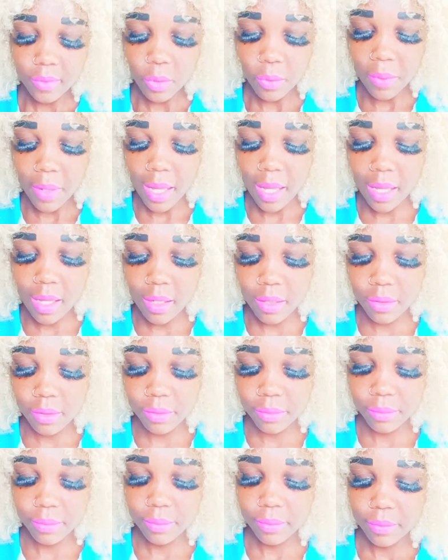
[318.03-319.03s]

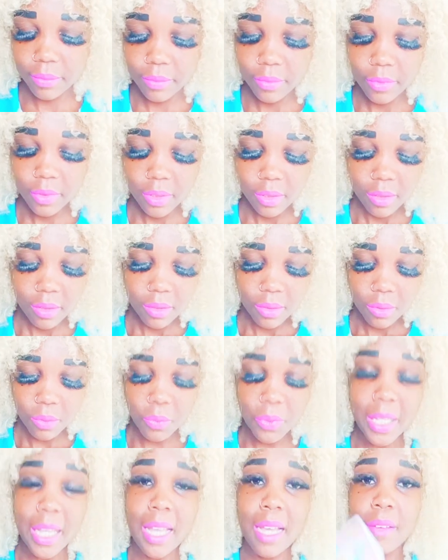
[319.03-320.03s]
Wow.
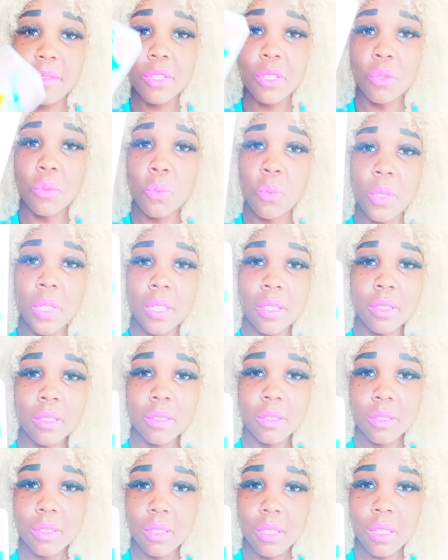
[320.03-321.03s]
We have the
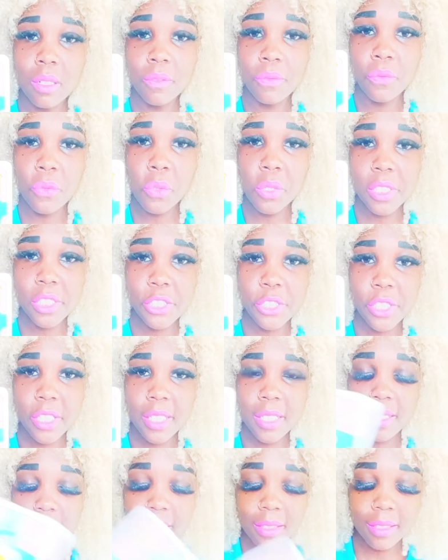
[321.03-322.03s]
Wheel of
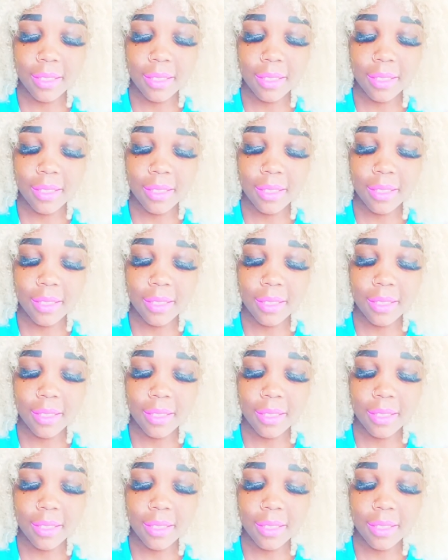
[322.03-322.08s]
Fortune.